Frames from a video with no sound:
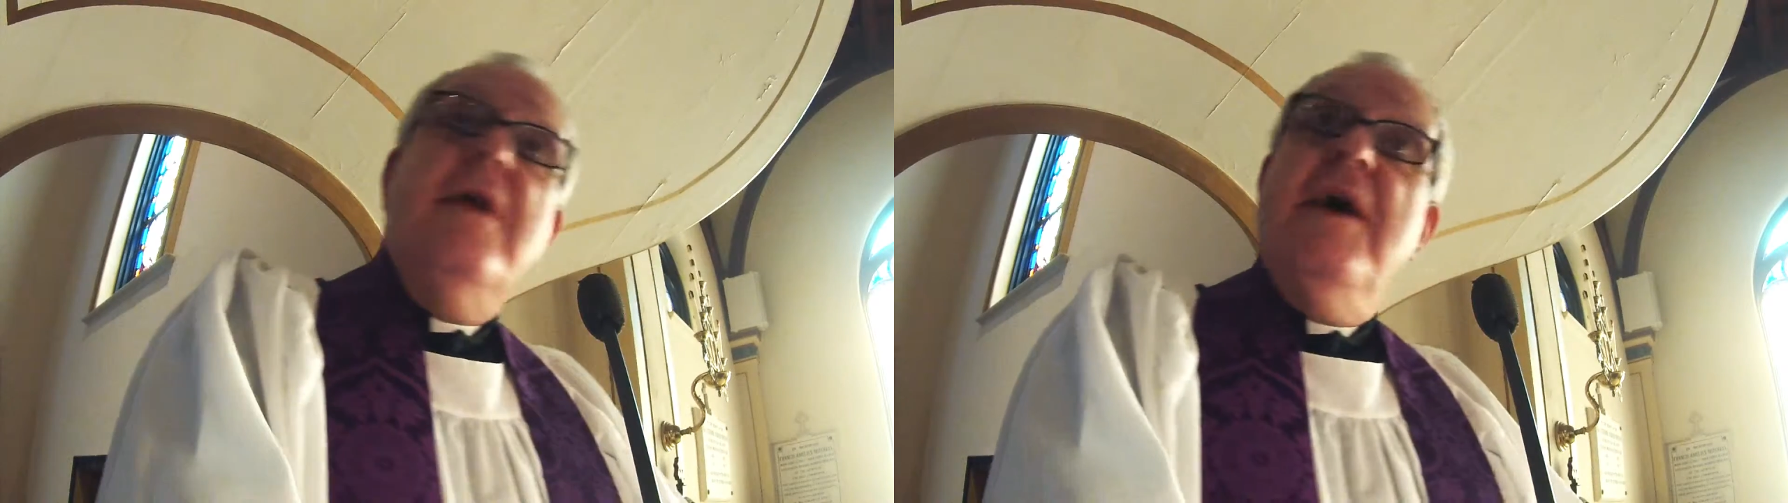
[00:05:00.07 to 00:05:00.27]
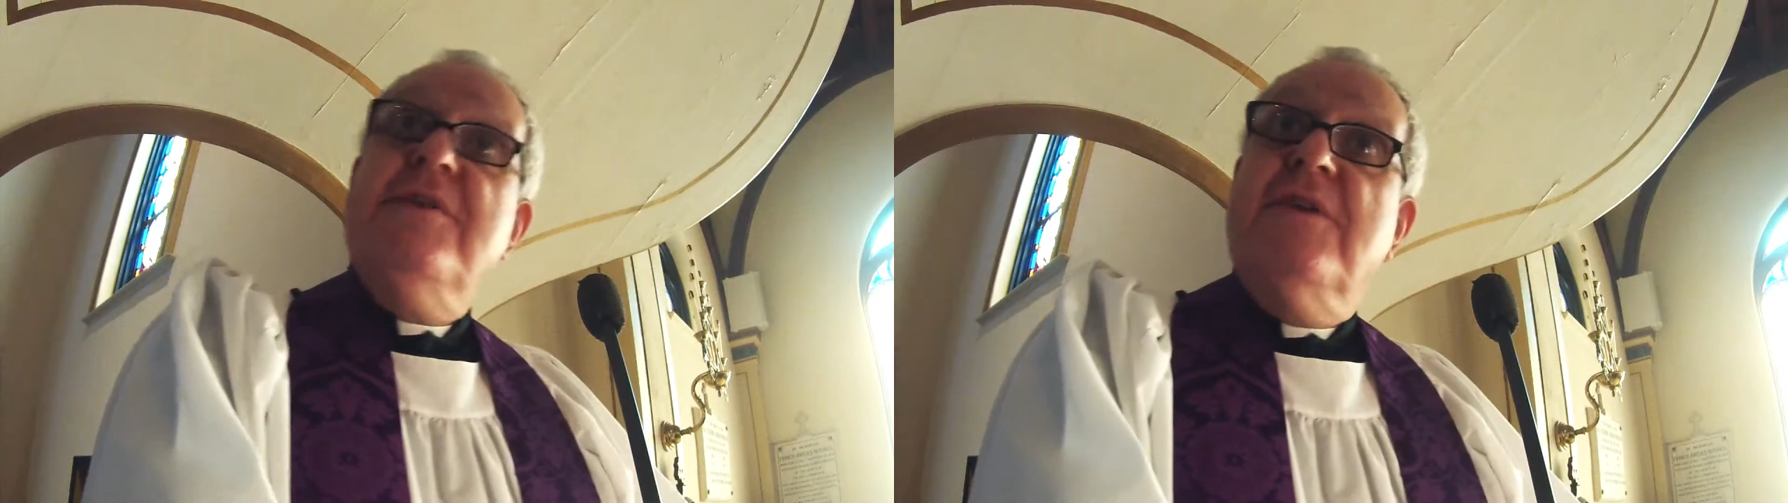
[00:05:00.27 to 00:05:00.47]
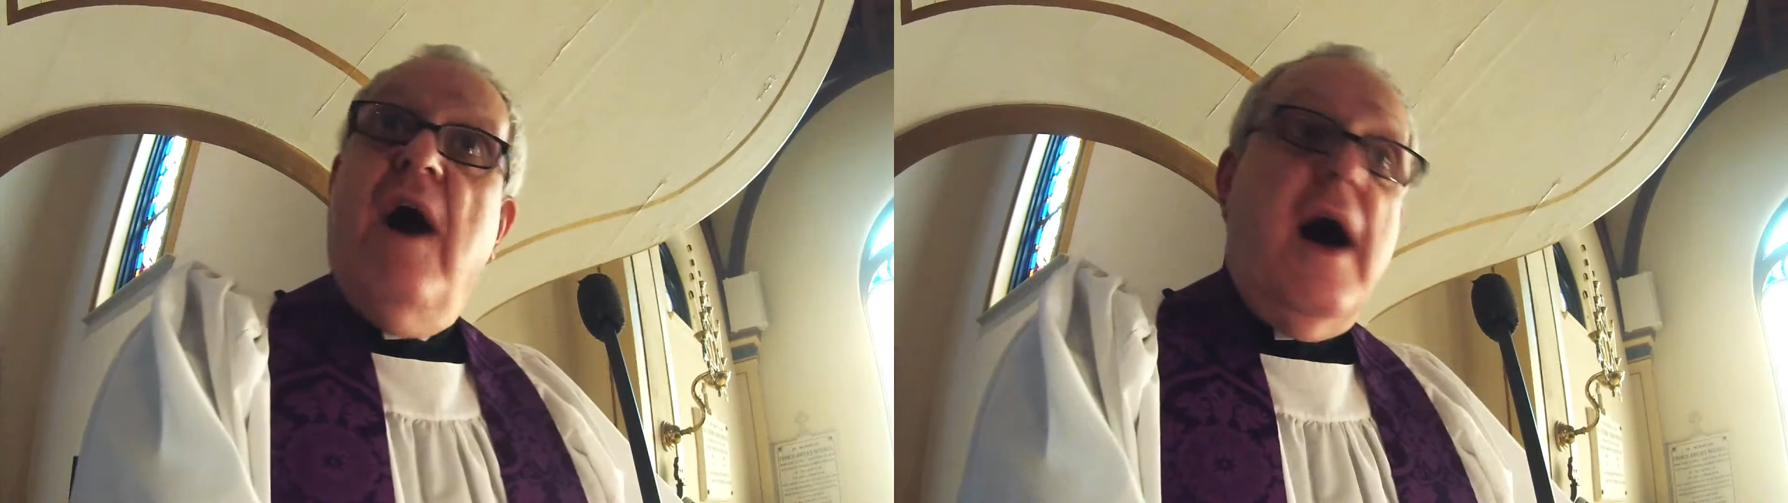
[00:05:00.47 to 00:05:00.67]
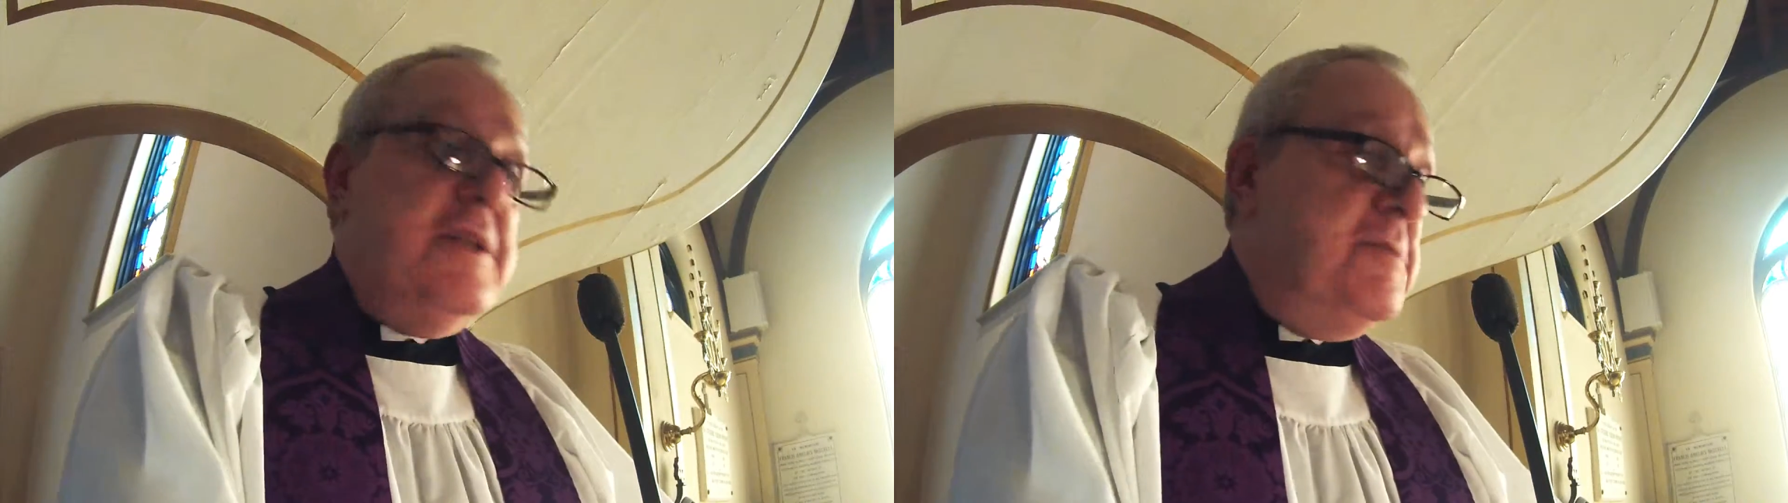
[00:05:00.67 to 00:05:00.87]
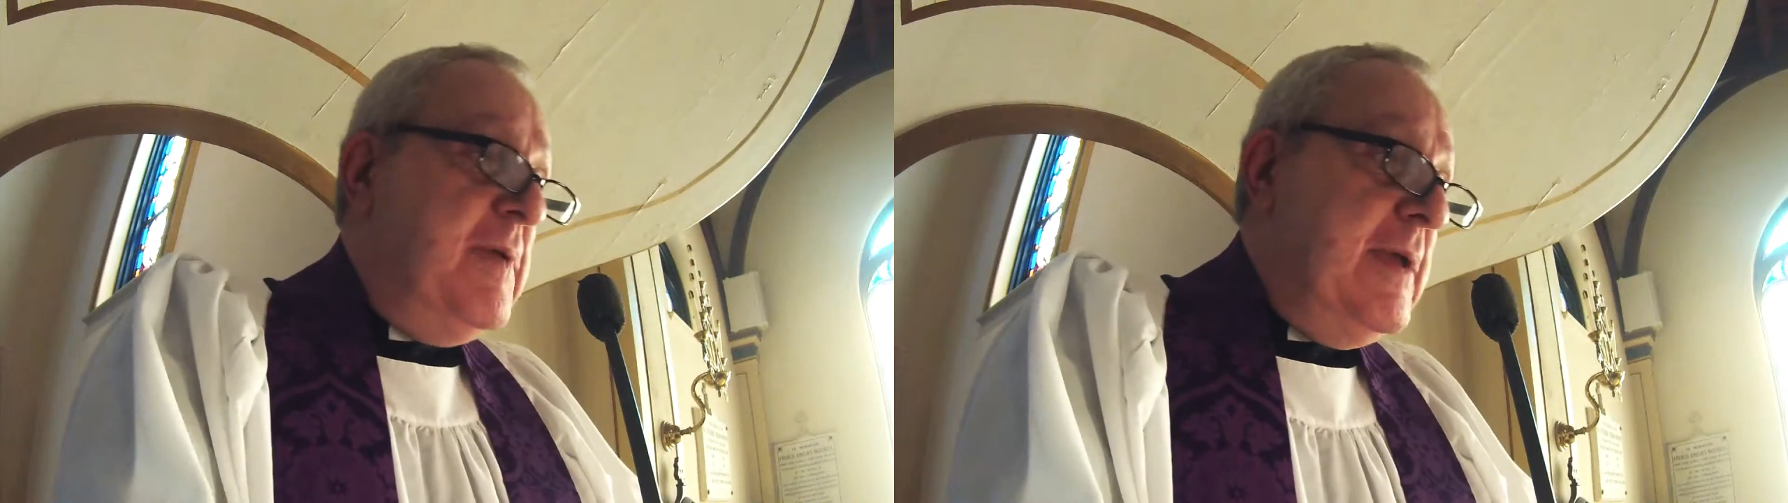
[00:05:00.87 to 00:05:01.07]
as
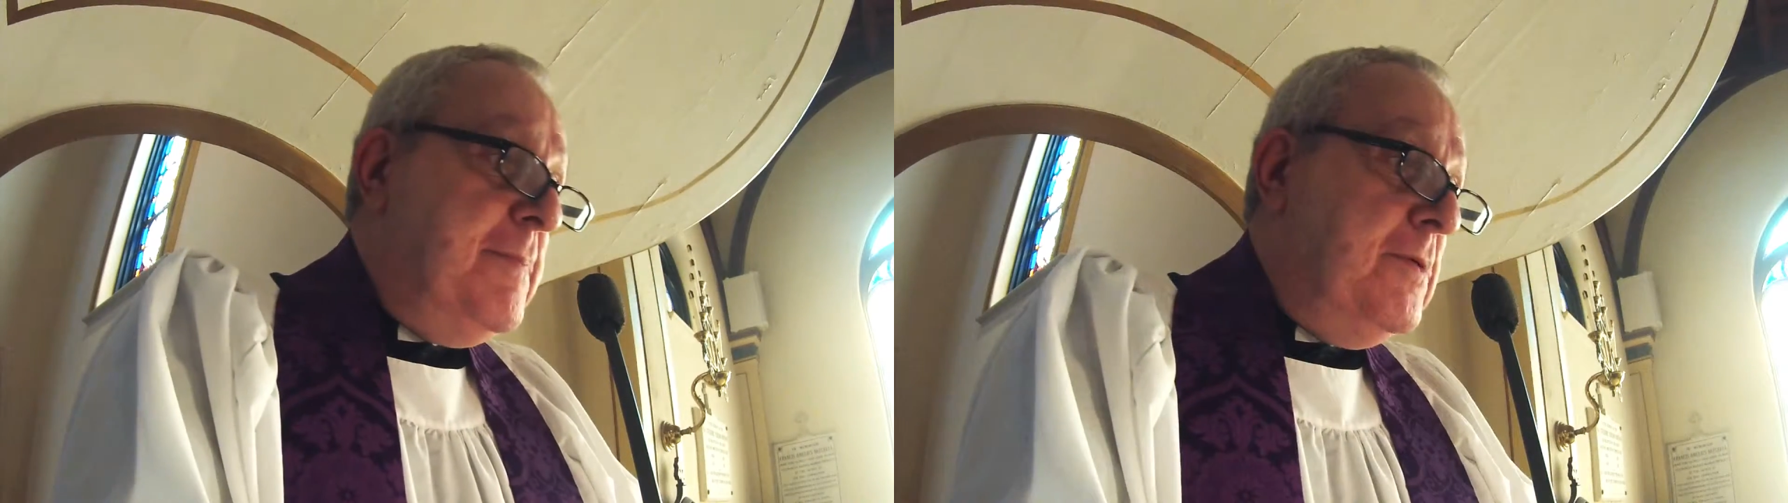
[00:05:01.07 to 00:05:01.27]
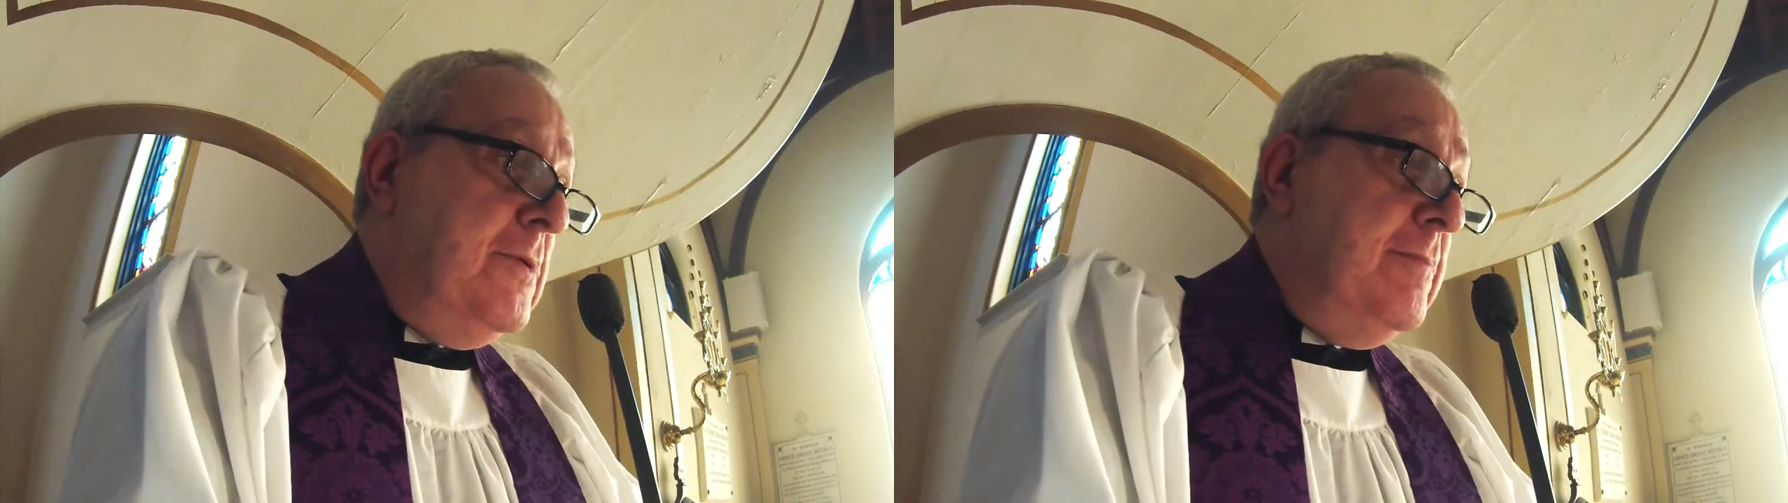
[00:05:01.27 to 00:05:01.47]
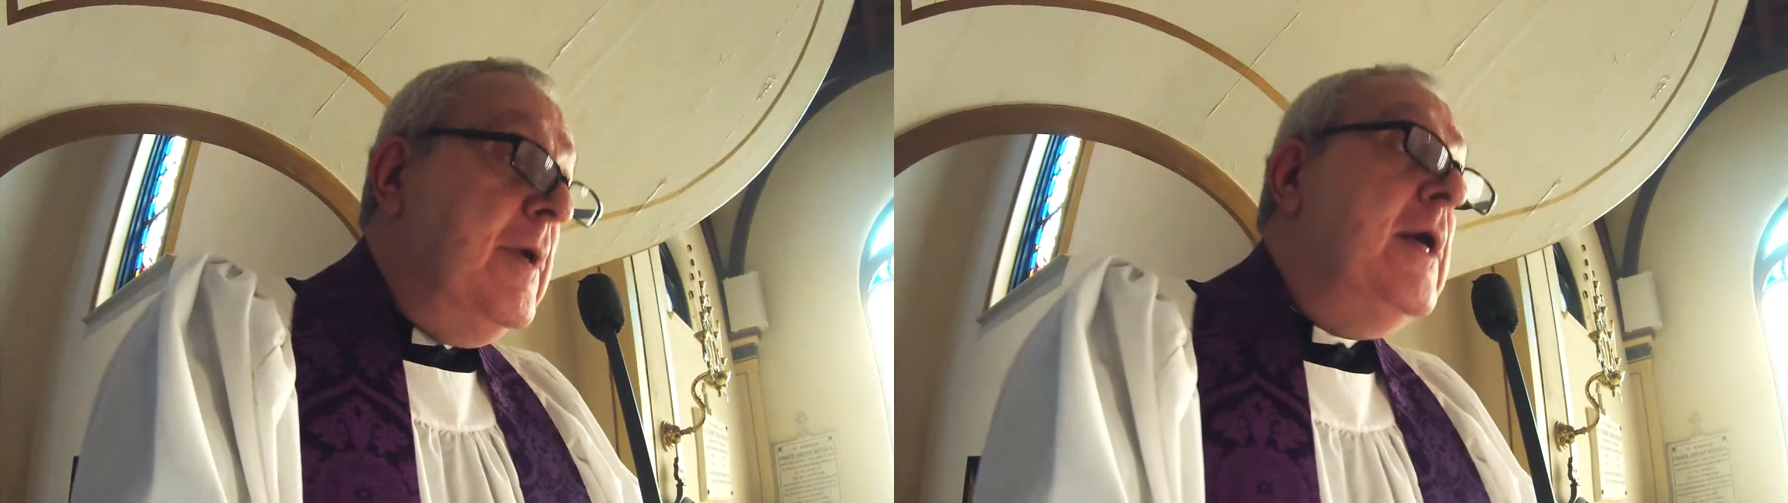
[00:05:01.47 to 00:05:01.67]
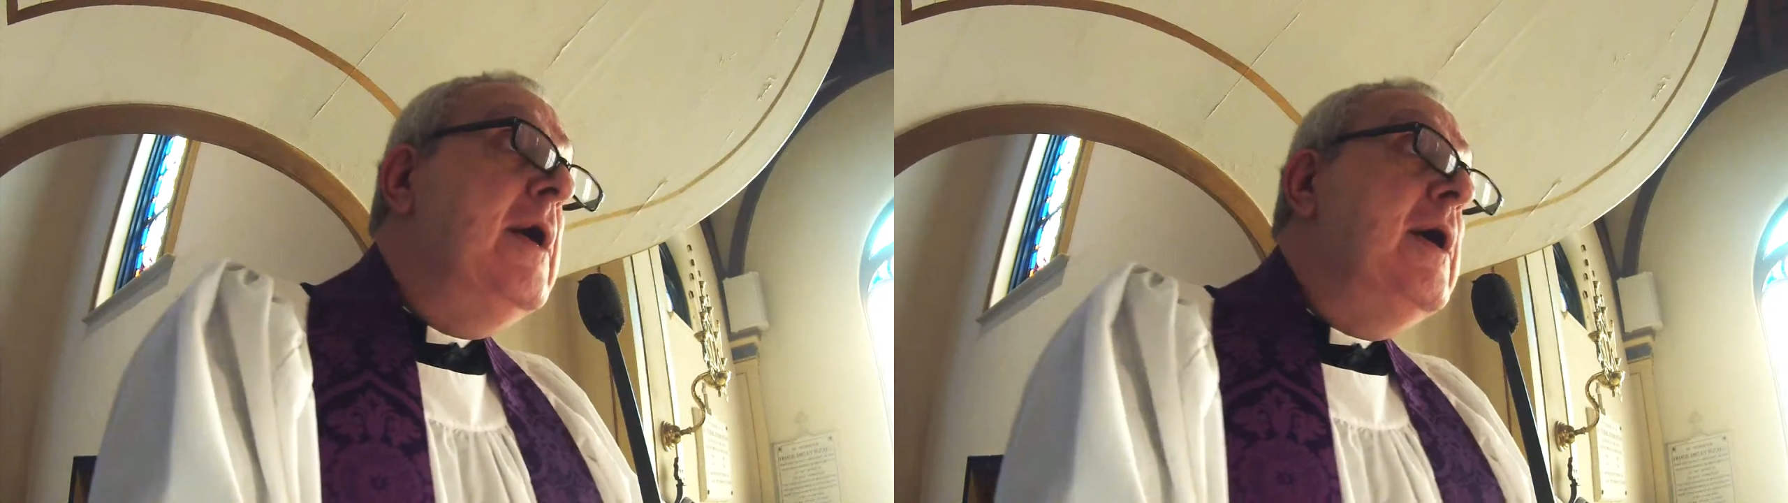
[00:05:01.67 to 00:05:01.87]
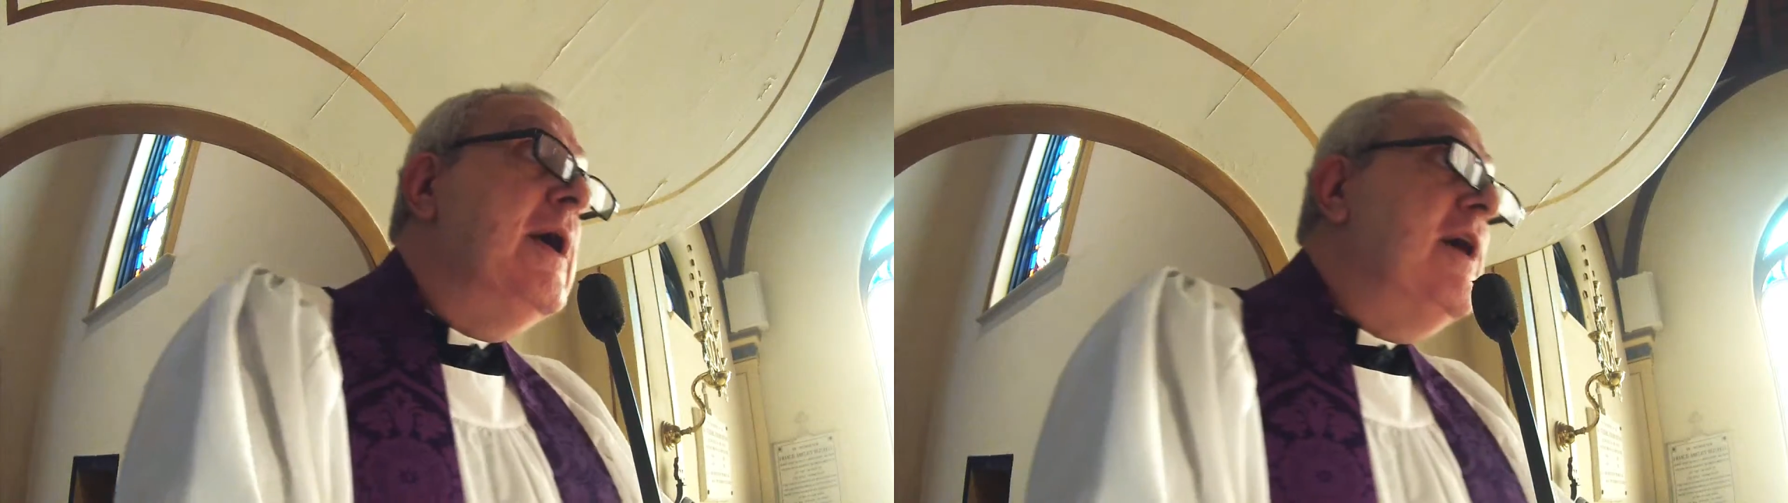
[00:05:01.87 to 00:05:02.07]
God's people
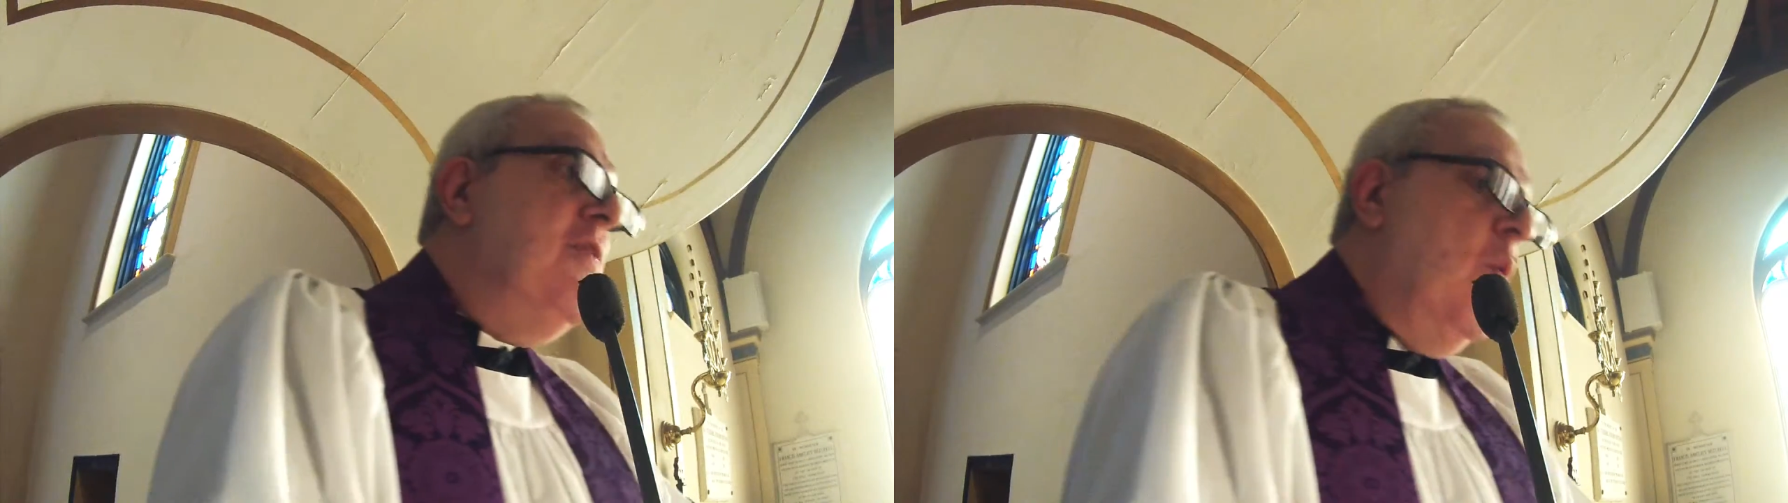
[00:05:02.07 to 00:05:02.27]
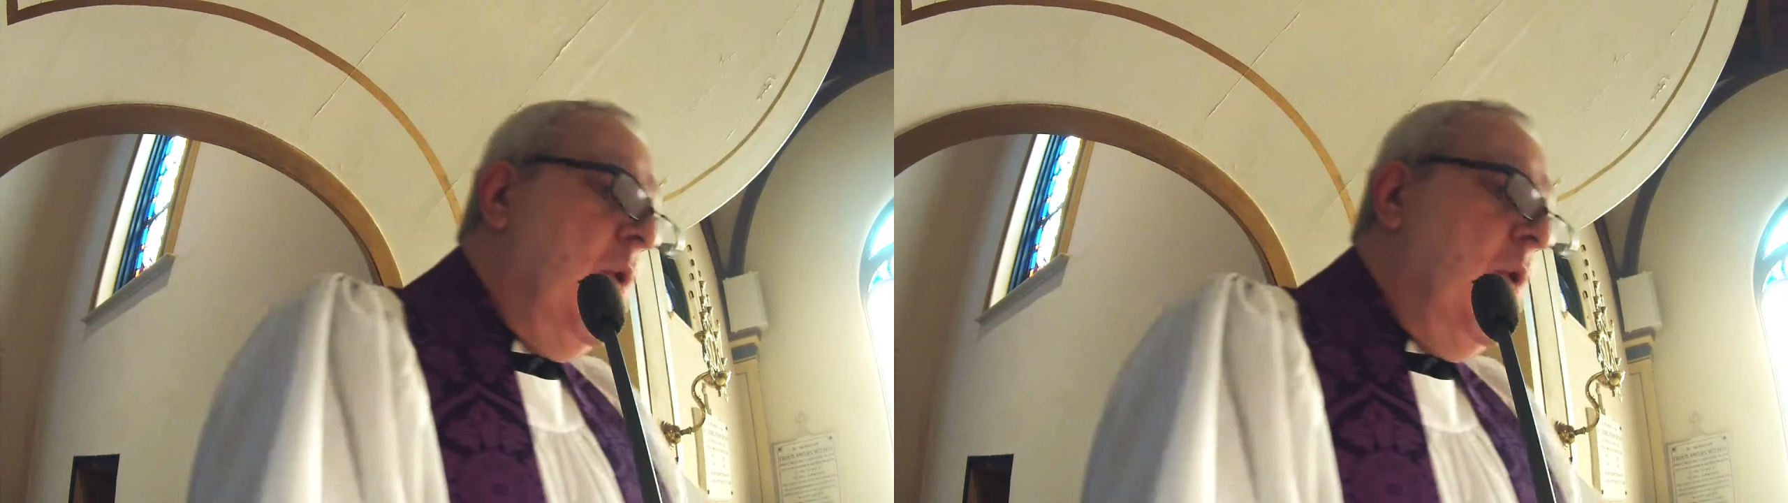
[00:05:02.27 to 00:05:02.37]
in the